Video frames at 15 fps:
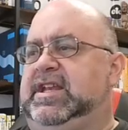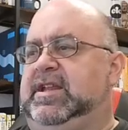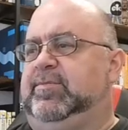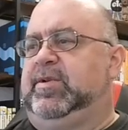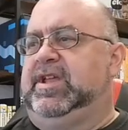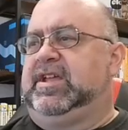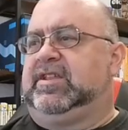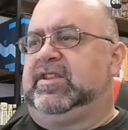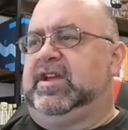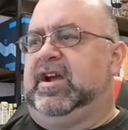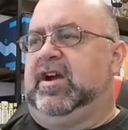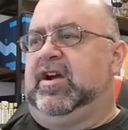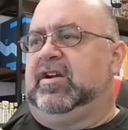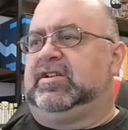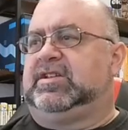there,
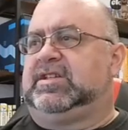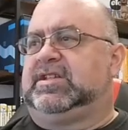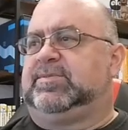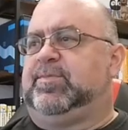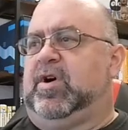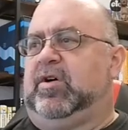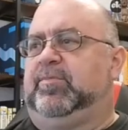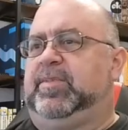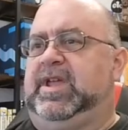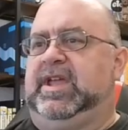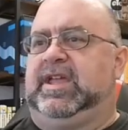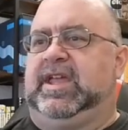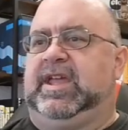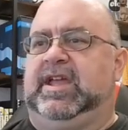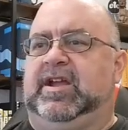small peak
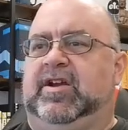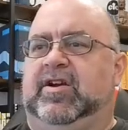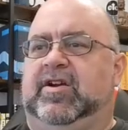here,